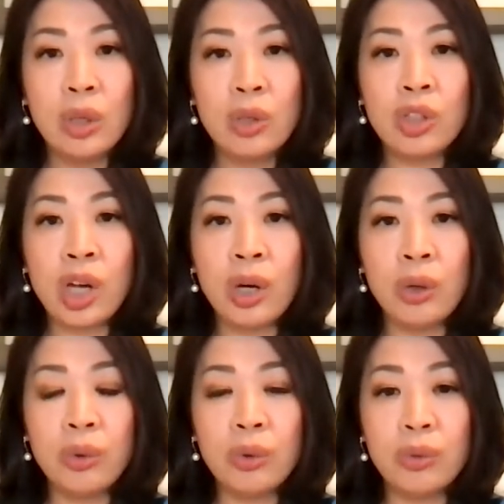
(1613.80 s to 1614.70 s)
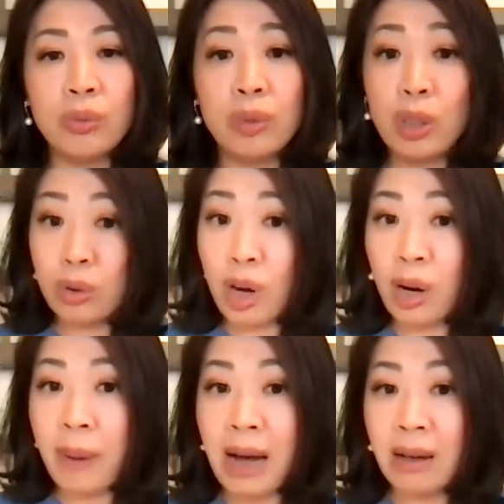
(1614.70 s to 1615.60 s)
So you talk
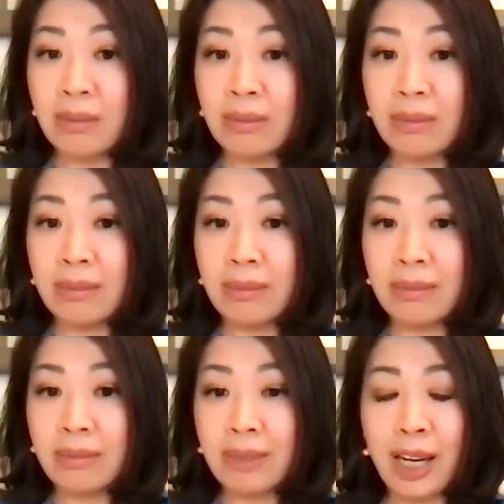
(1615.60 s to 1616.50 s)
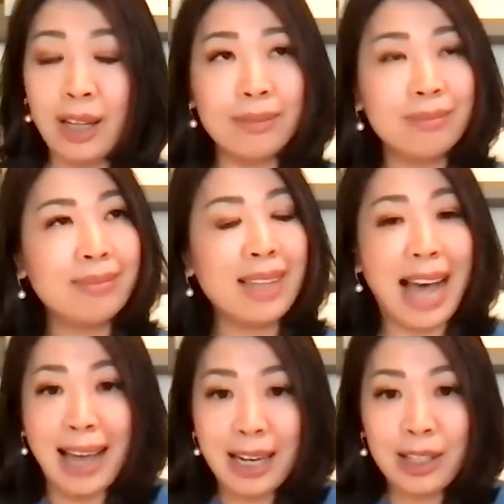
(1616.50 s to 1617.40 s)
about,
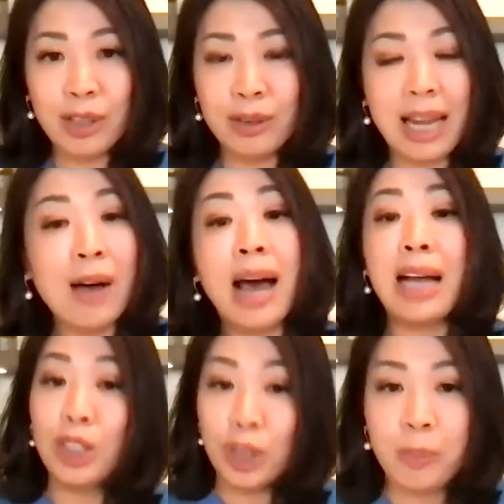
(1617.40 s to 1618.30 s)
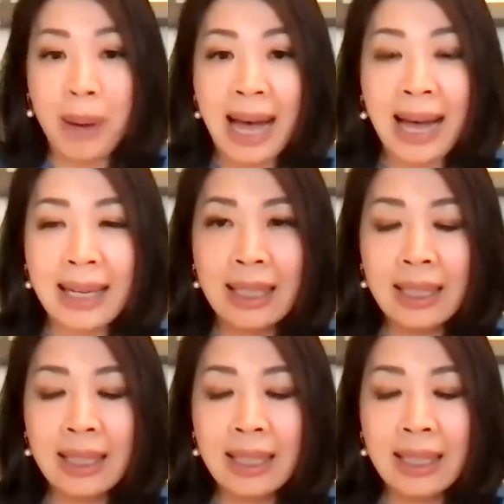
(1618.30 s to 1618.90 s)
I don't know. Now I look back,